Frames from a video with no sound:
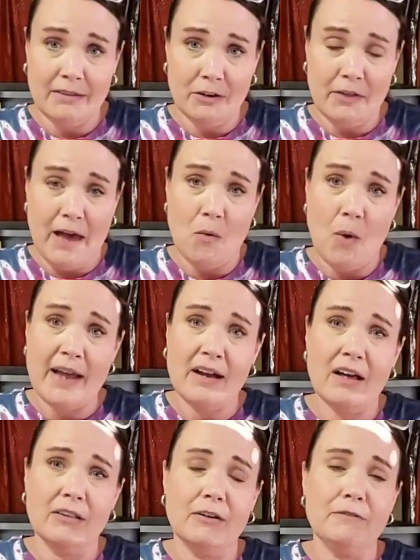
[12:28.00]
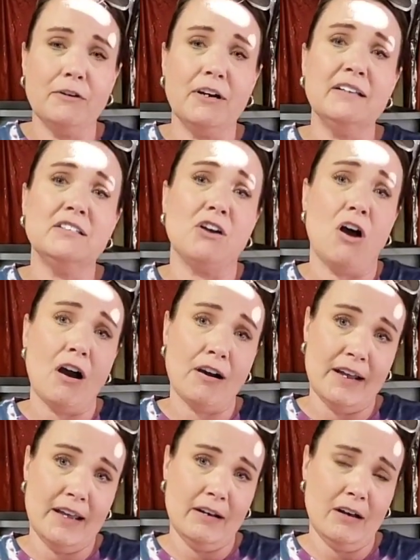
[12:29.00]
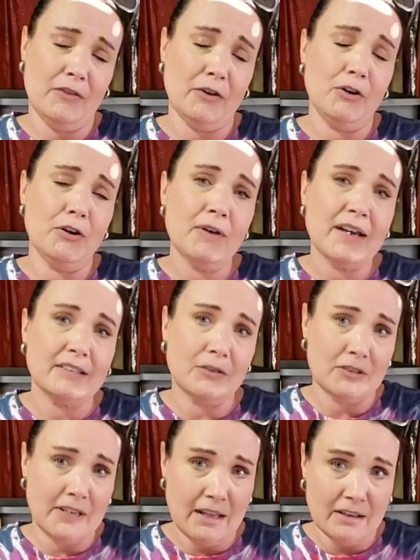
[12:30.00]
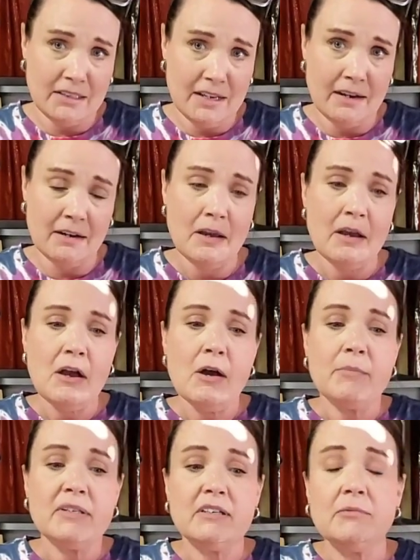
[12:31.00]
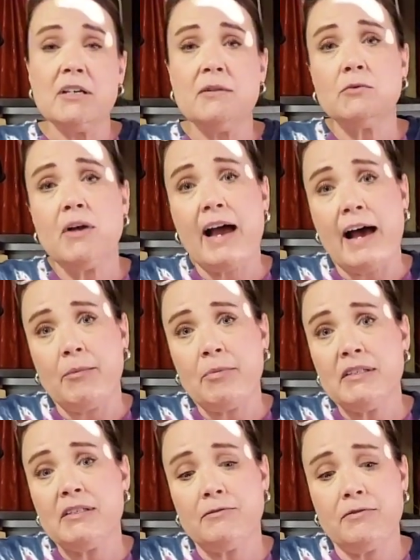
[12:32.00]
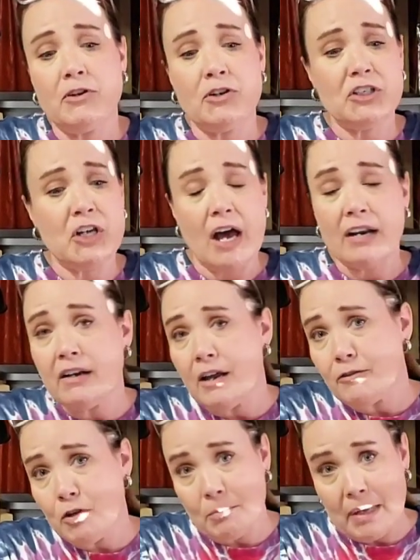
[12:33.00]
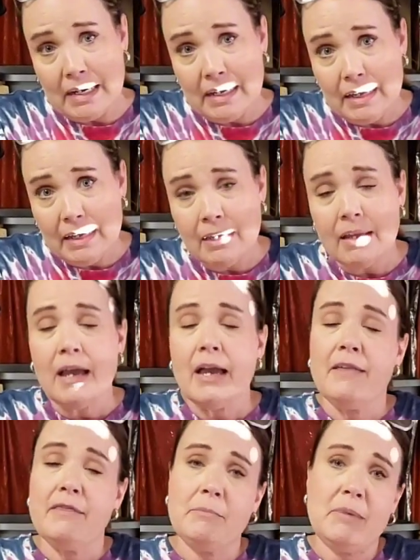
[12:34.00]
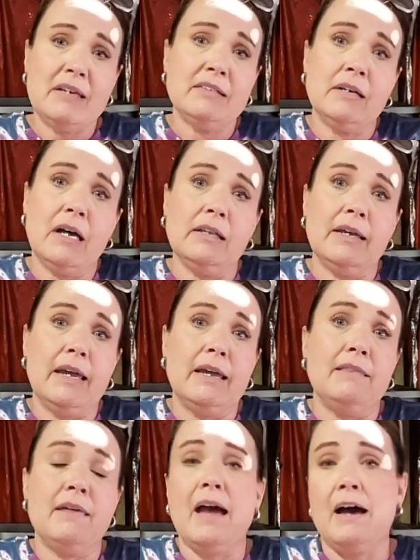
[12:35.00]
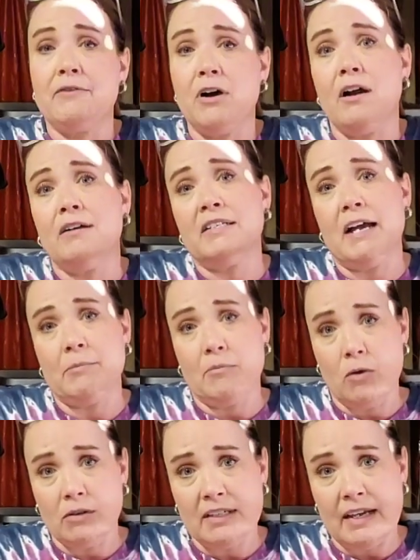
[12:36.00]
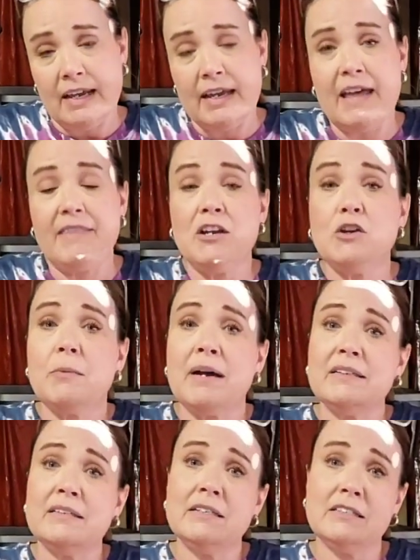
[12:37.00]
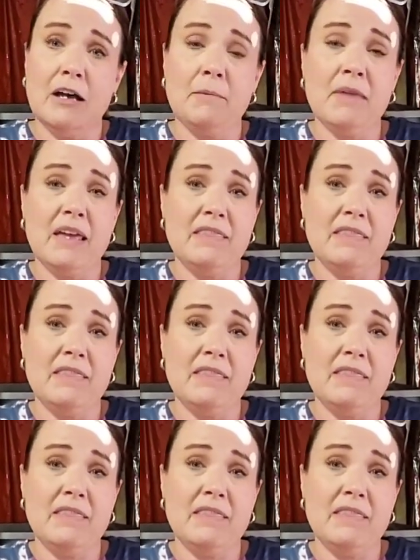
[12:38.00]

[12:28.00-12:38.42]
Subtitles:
that white color, for it to harden on their new exoskeleton. But sometimes what happens if there's not enough humidity, then basically they have a hard time molting, and then you might see some